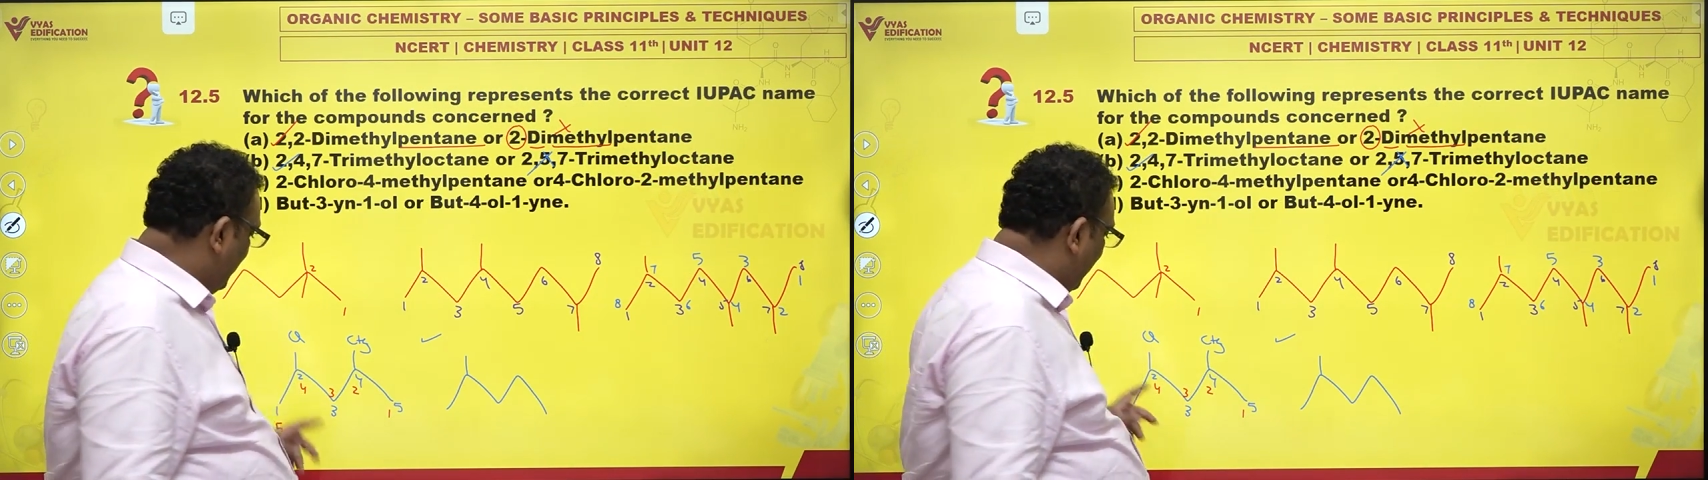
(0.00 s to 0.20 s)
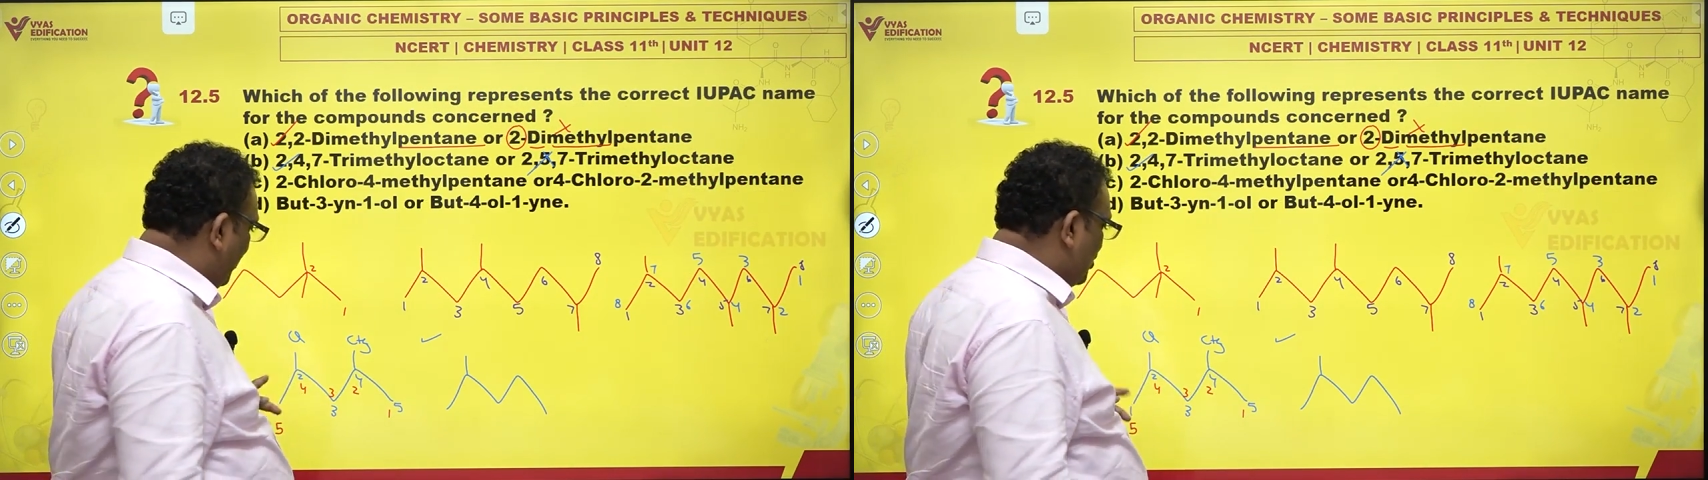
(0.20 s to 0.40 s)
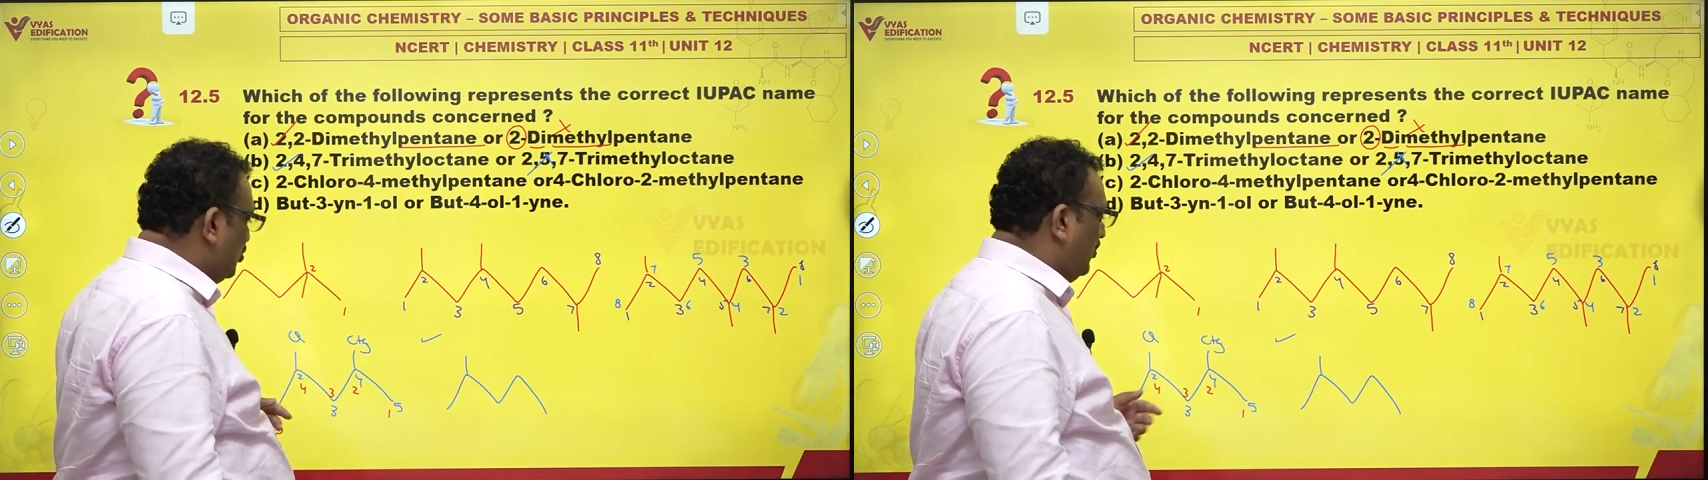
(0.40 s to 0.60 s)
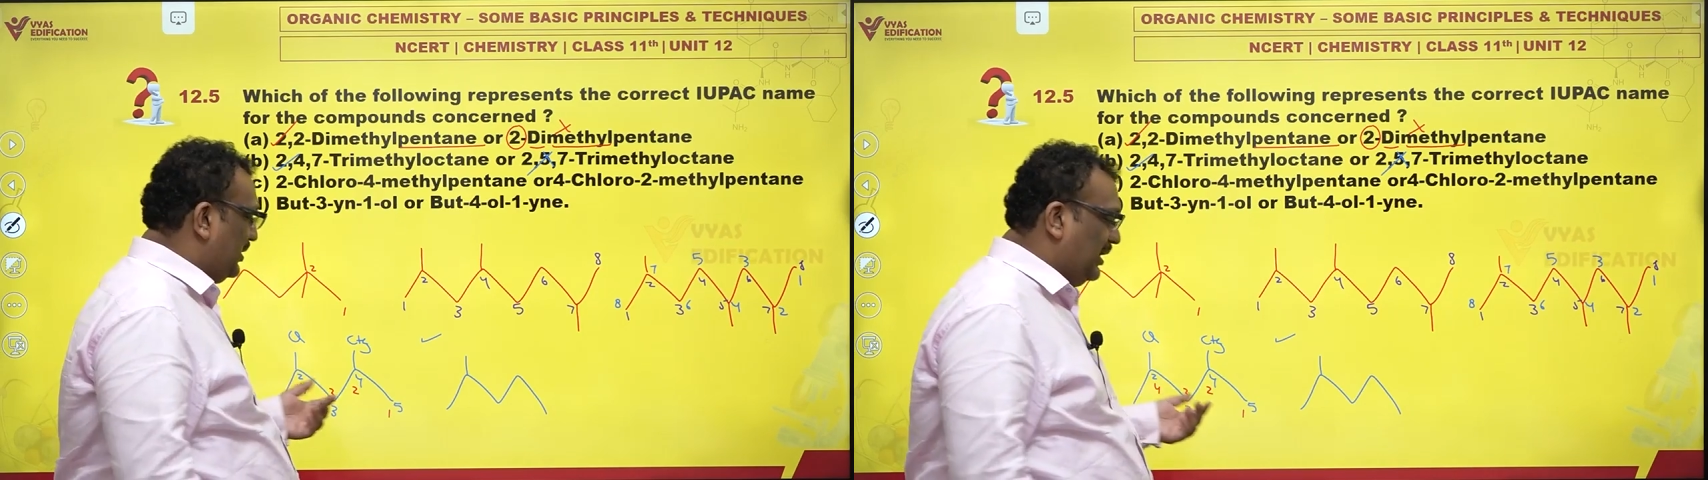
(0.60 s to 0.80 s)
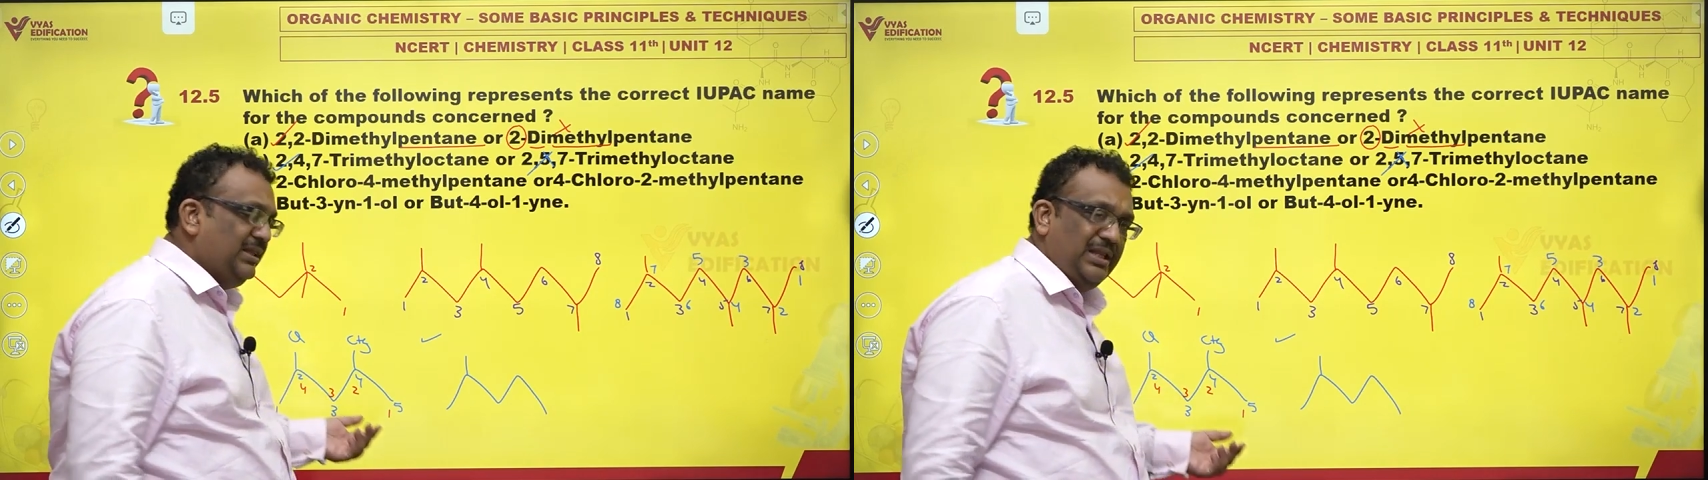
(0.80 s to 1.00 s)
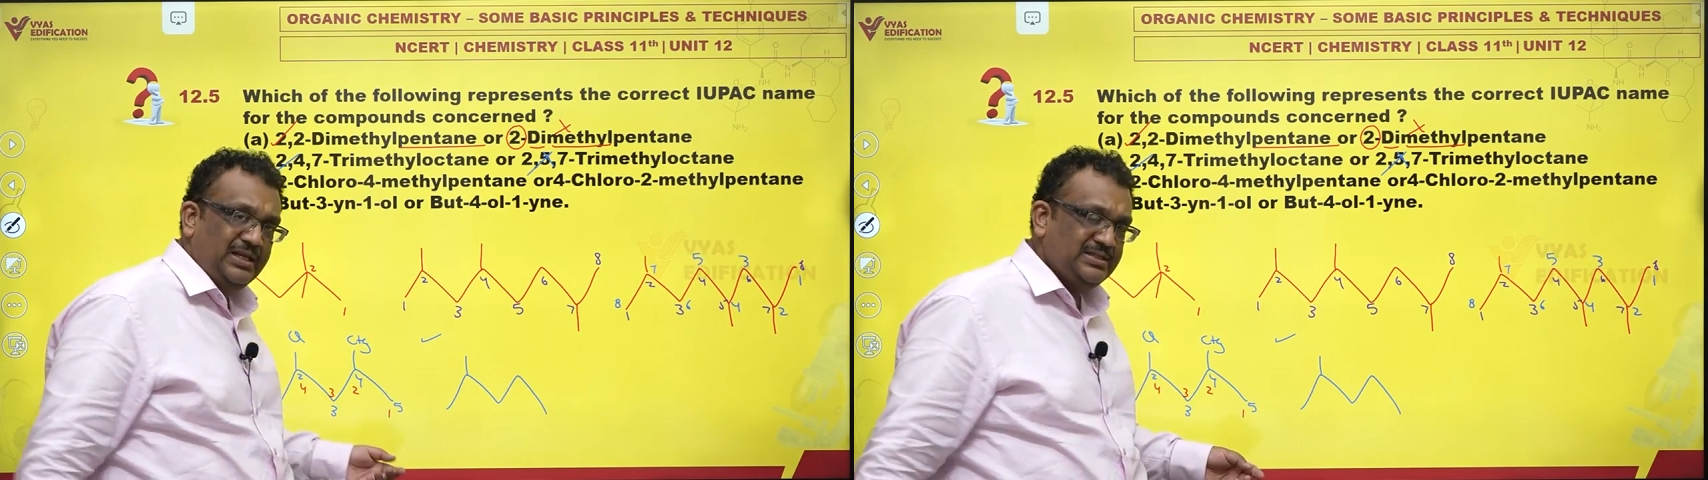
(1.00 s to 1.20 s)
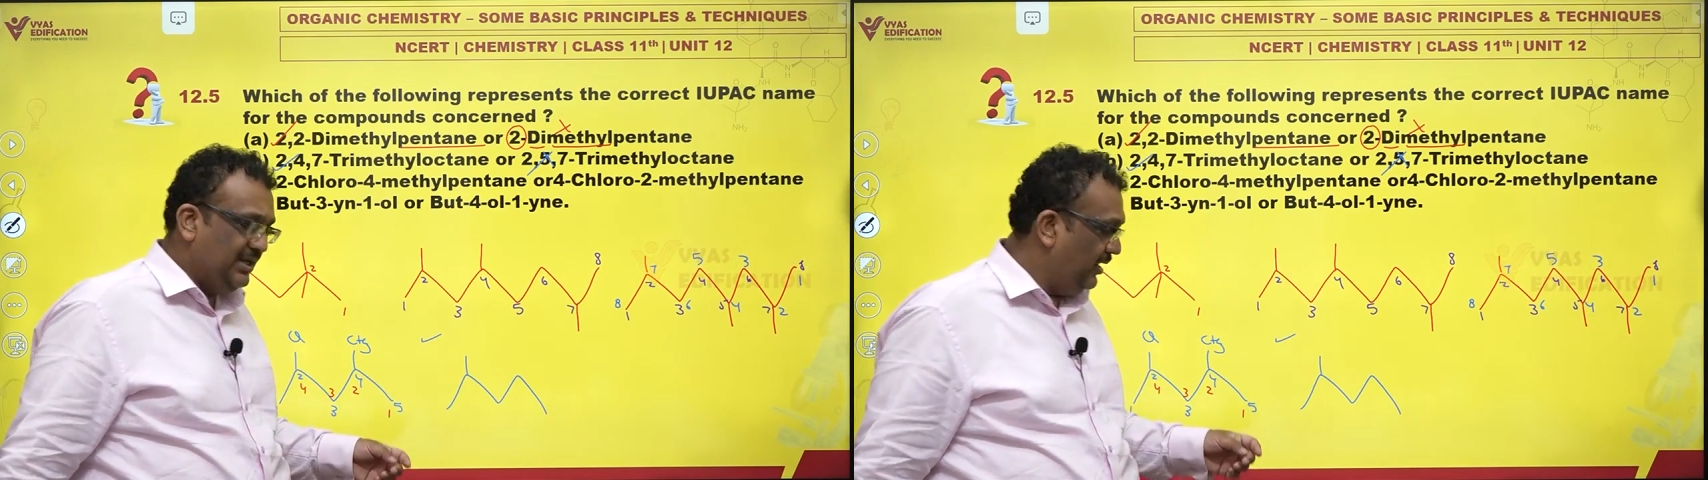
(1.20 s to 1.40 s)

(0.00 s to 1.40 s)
number 2, but nonetheless.